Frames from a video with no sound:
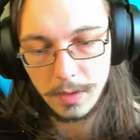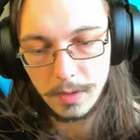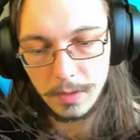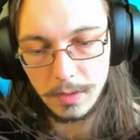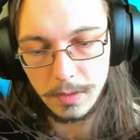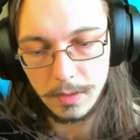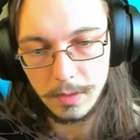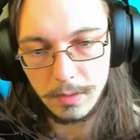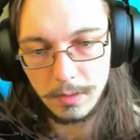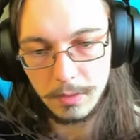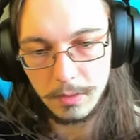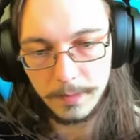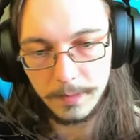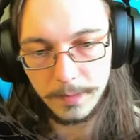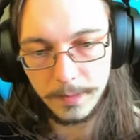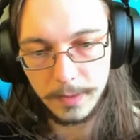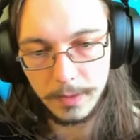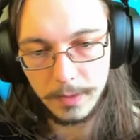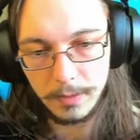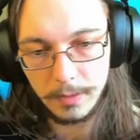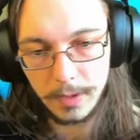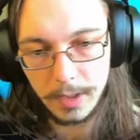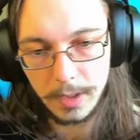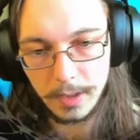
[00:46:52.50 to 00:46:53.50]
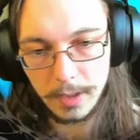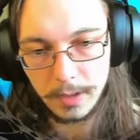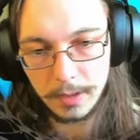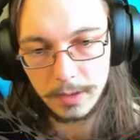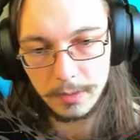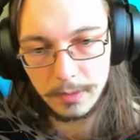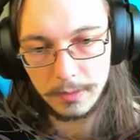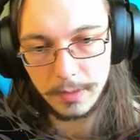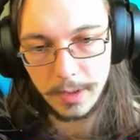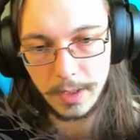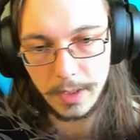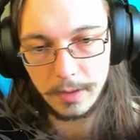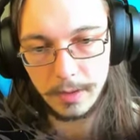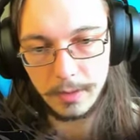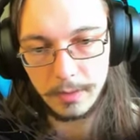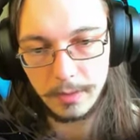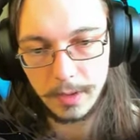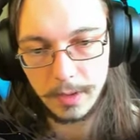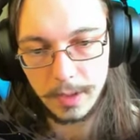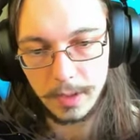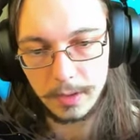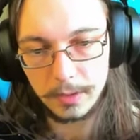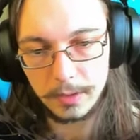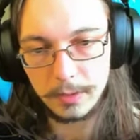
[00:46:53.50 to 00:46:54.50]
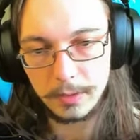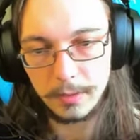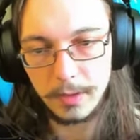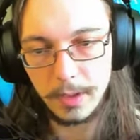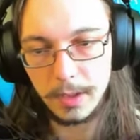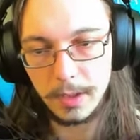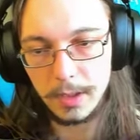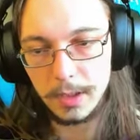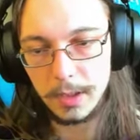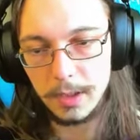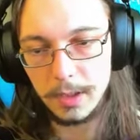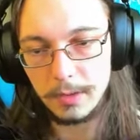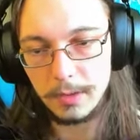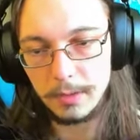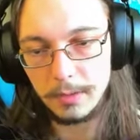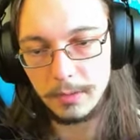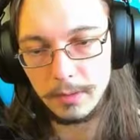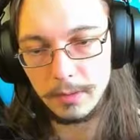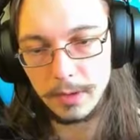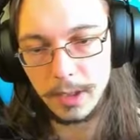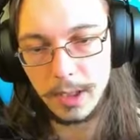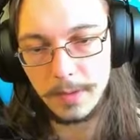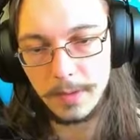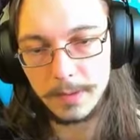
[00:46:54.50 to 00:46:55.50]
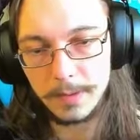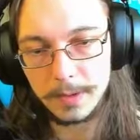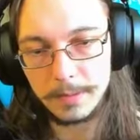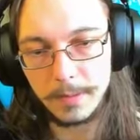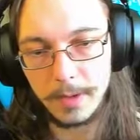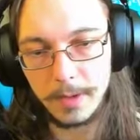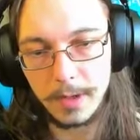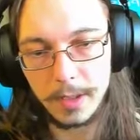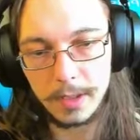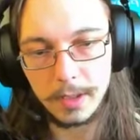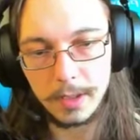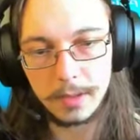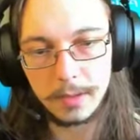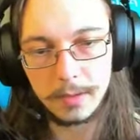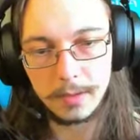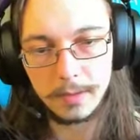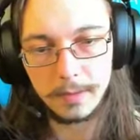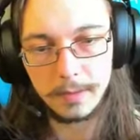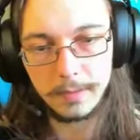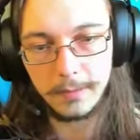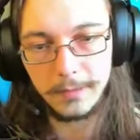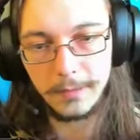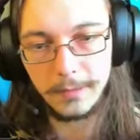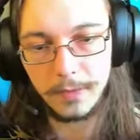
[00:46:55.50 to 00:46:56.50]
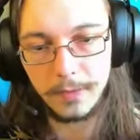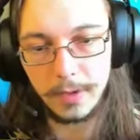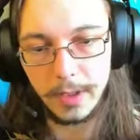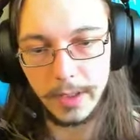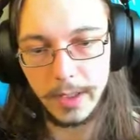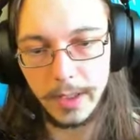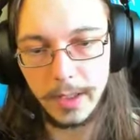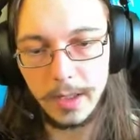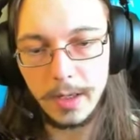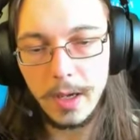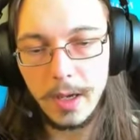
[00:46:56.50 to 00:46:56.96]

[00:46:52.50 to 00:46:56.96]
Nope, you can't do that. Okay, so I need to keep a spot free.